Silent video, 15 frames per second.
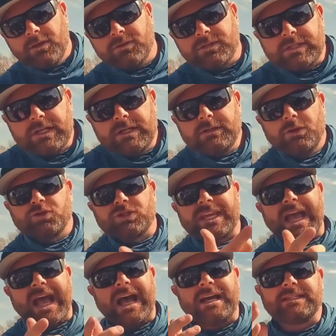those, those
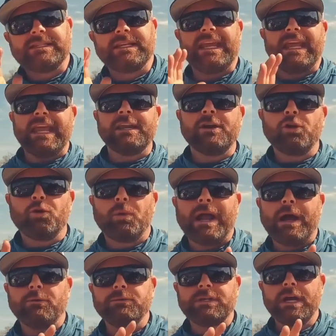casts in and
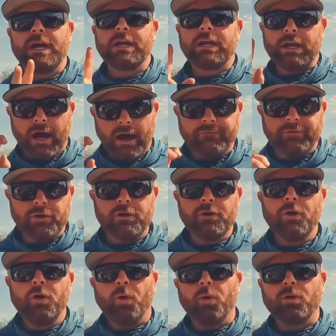around cover
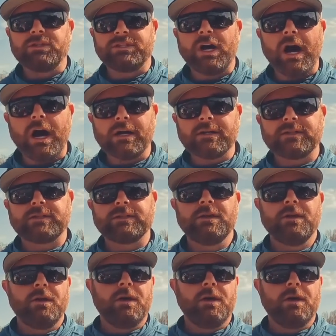or docks,